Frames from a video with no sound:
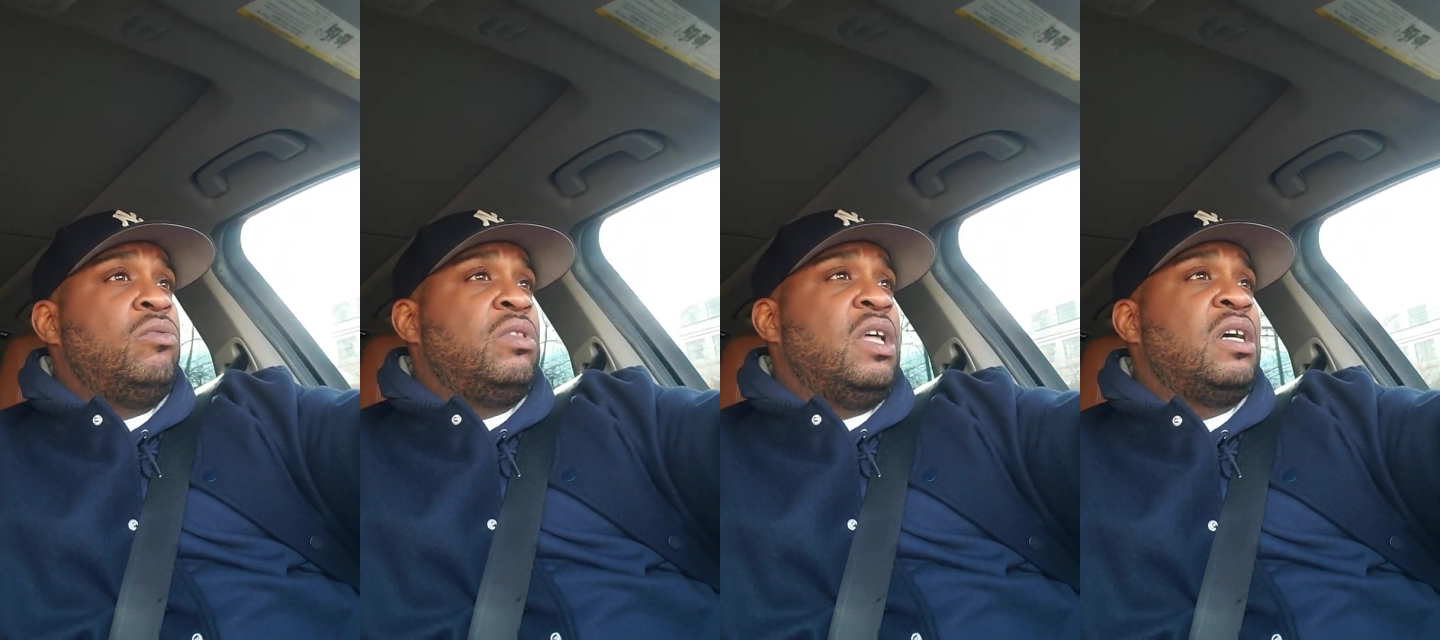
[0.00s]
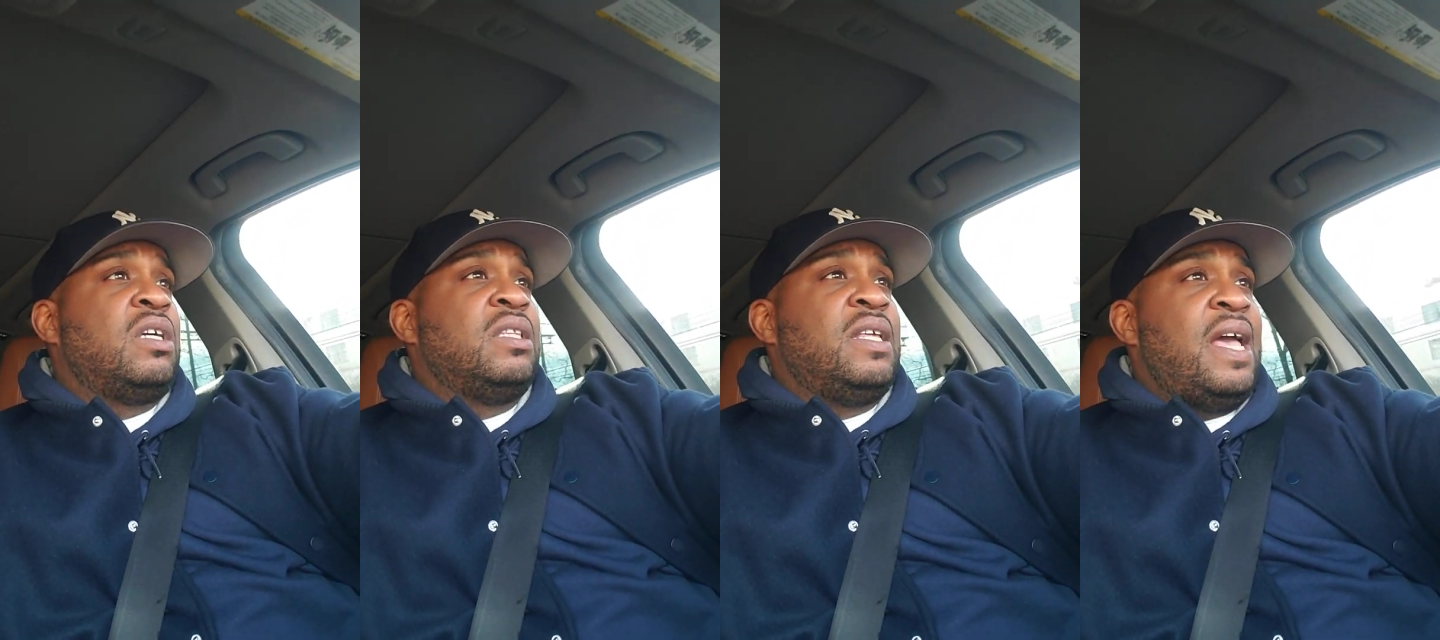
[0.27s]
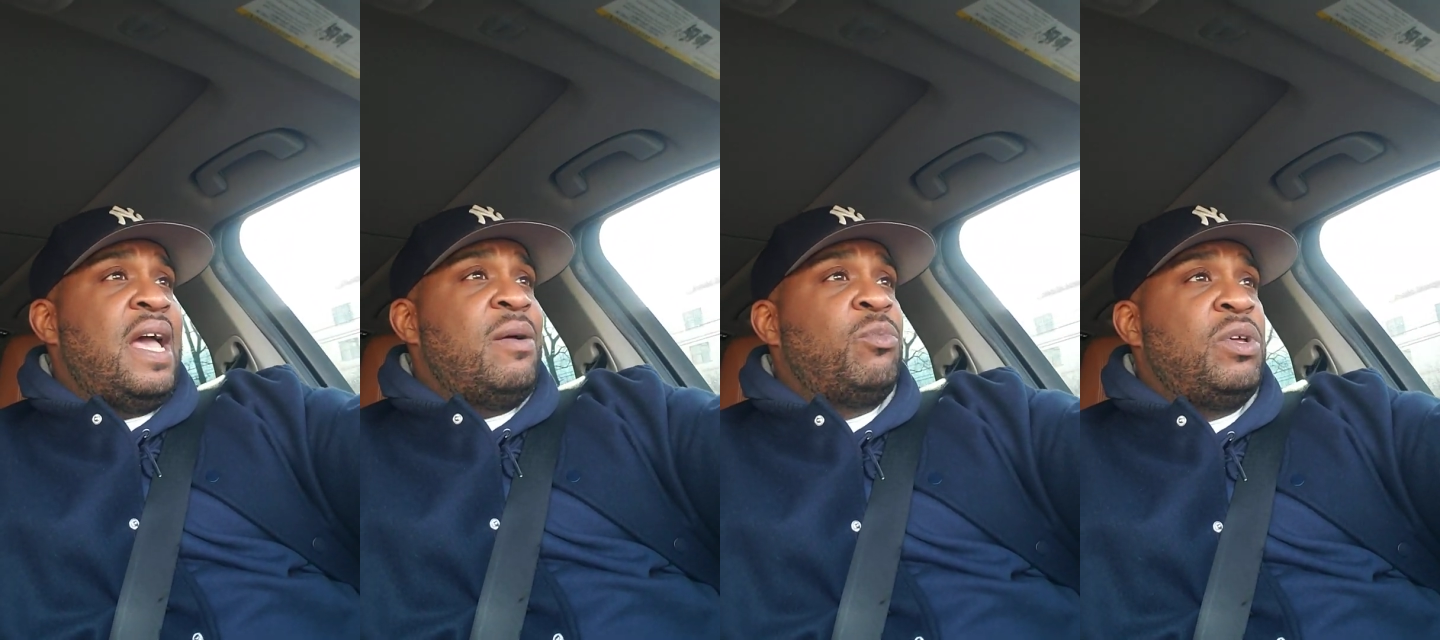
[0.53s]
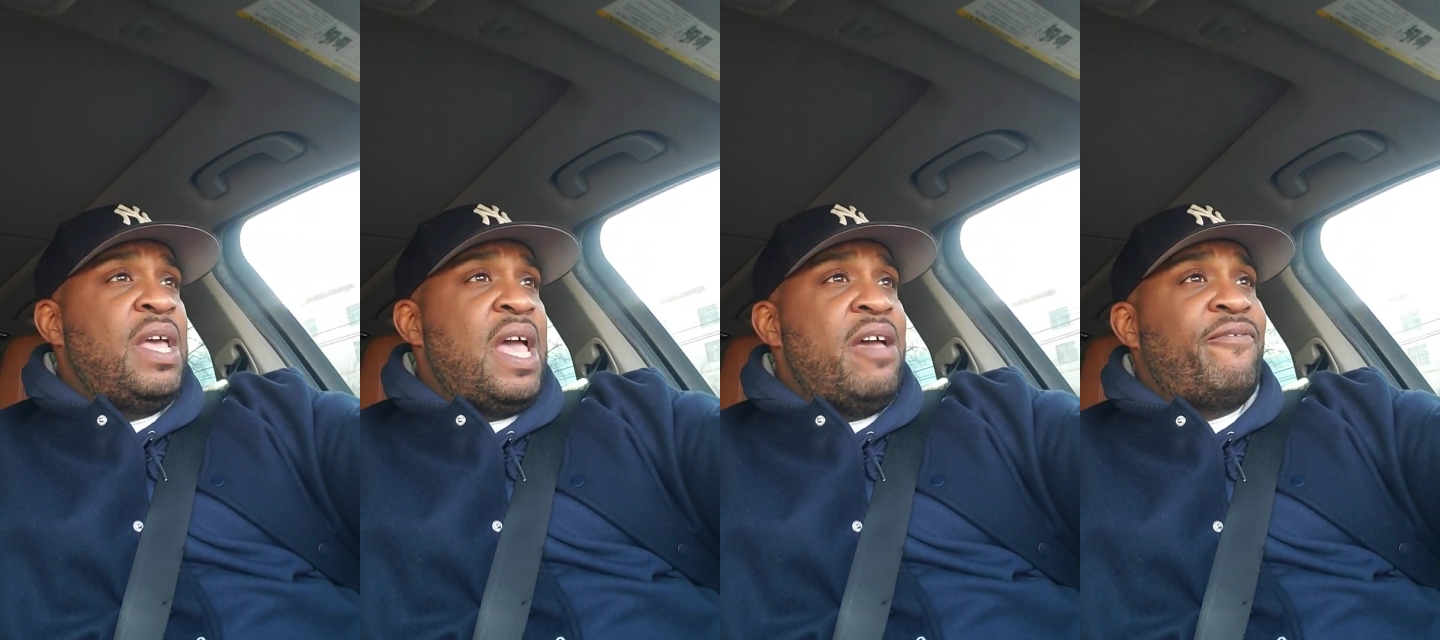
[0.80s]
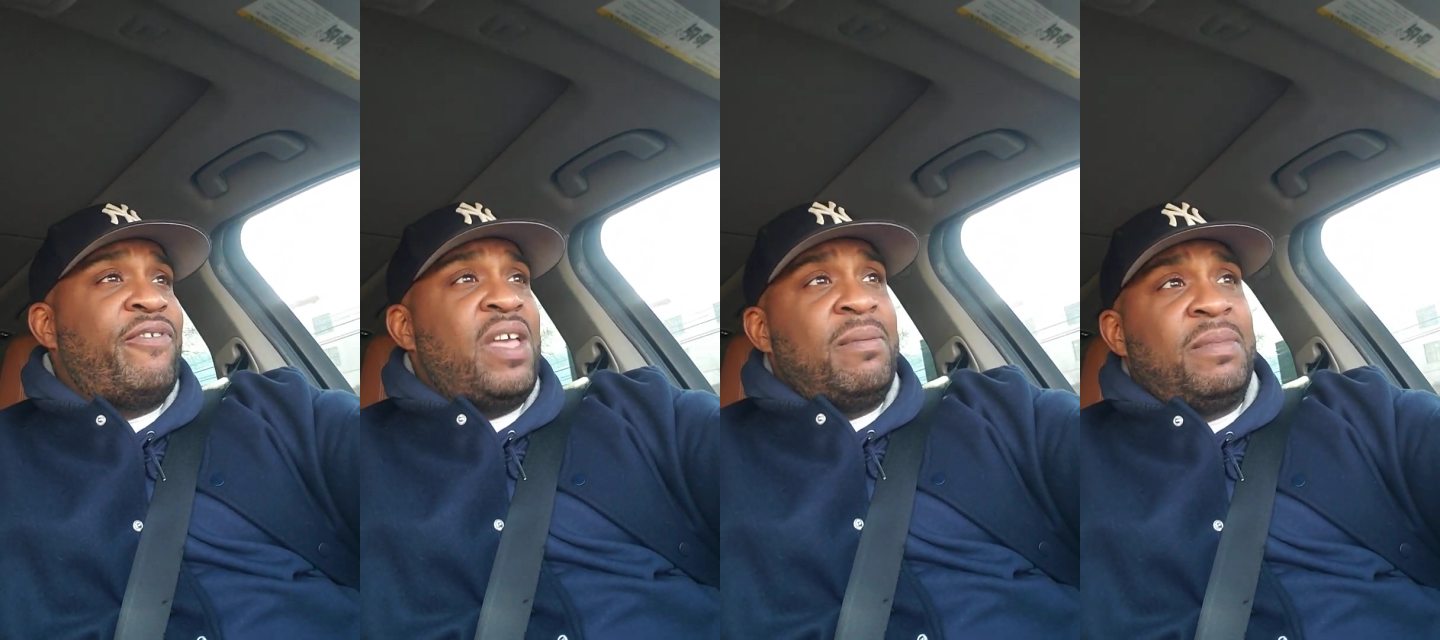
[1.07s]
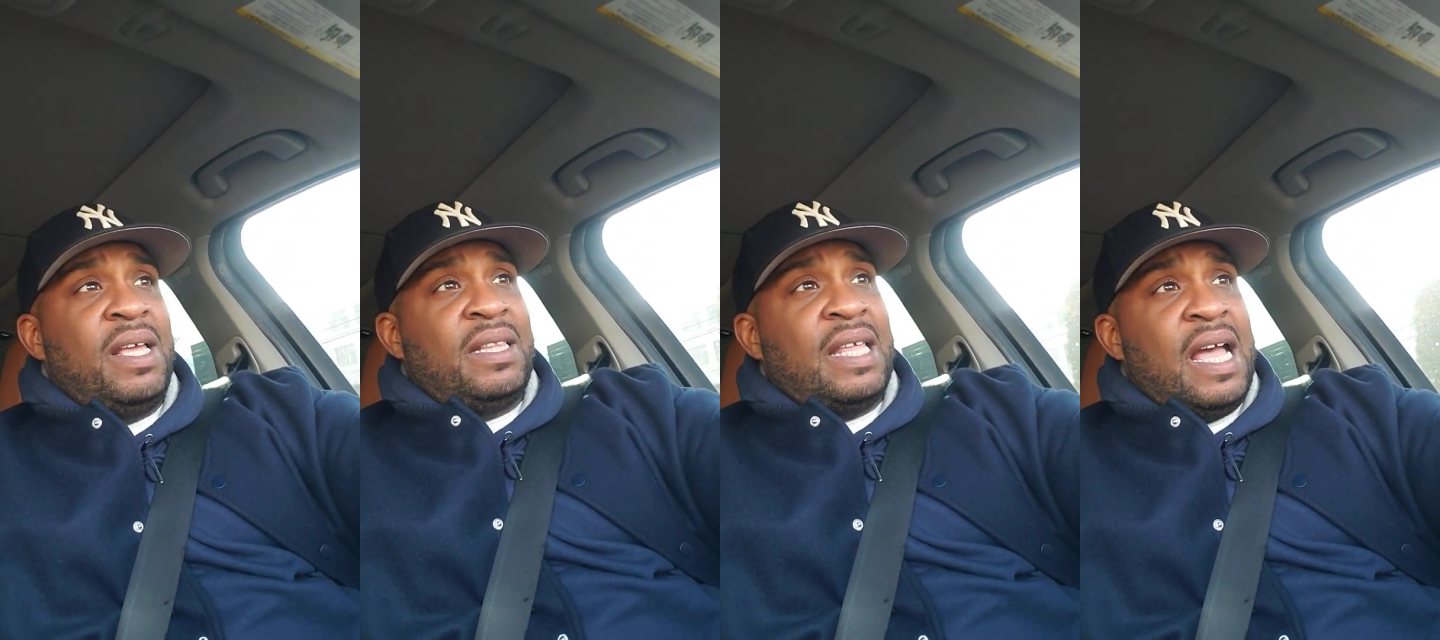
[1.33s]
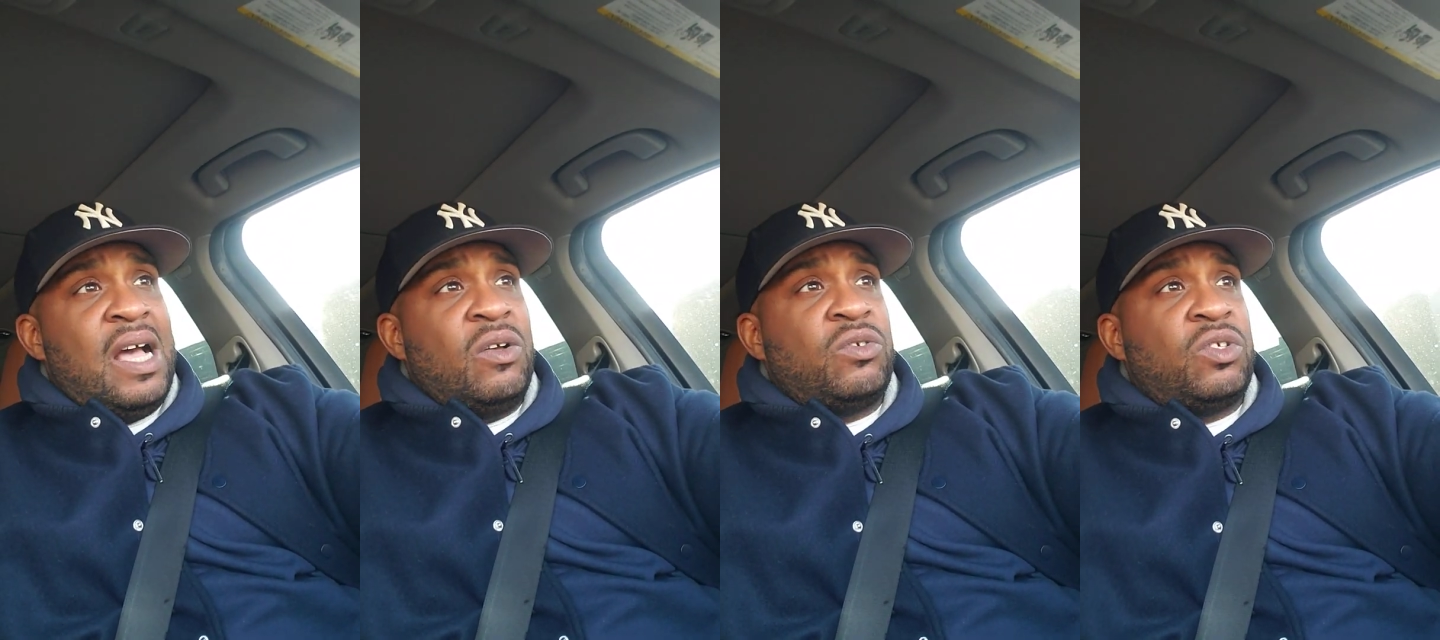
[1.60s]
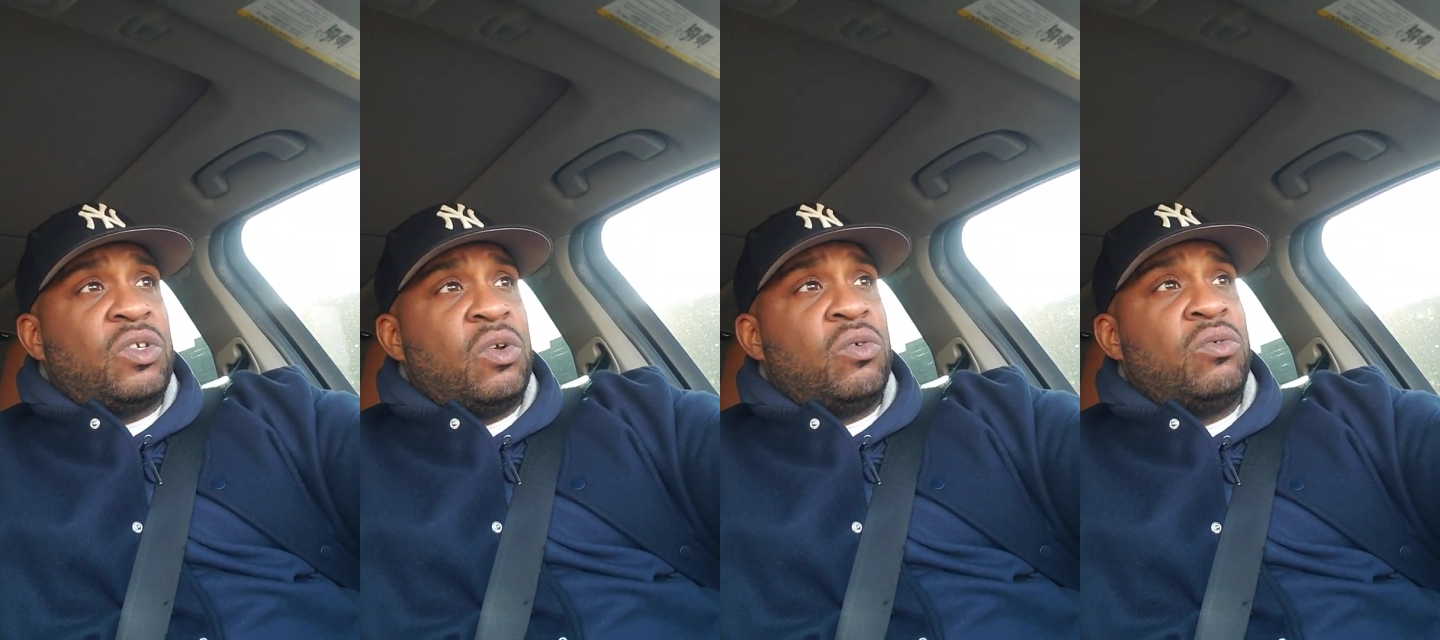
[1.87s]
luckily we had family at the house,
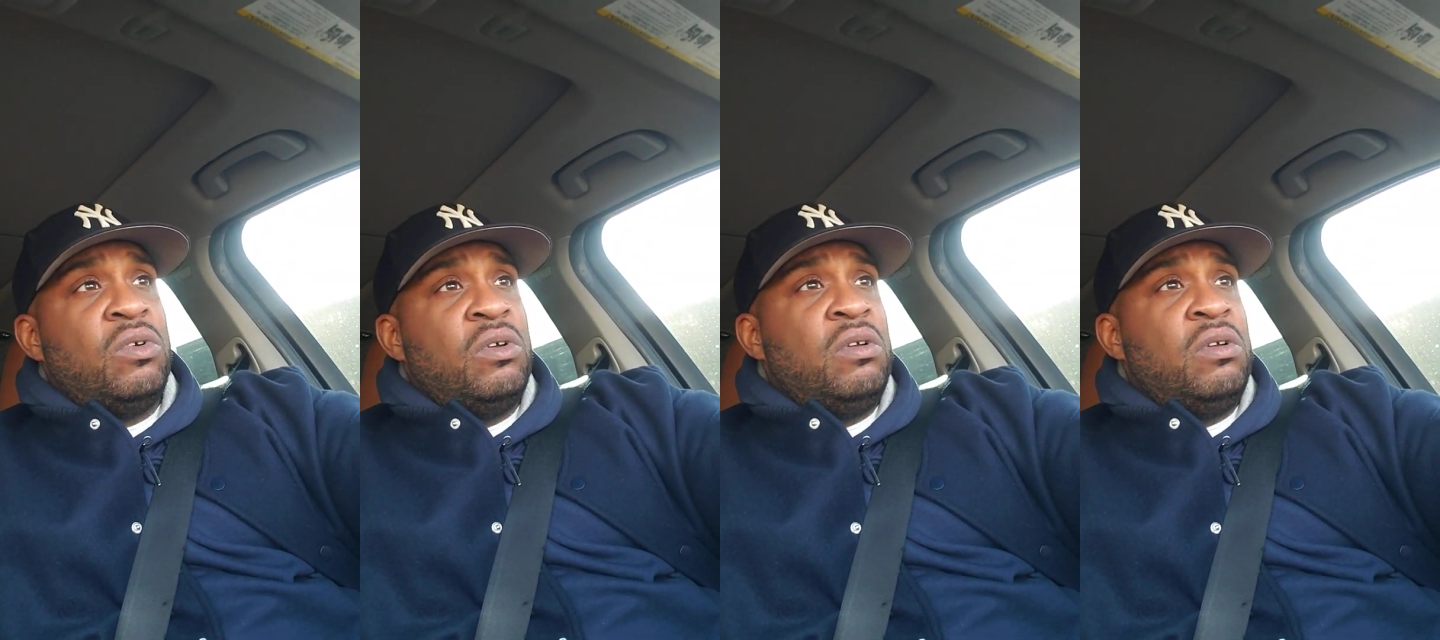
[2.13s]
so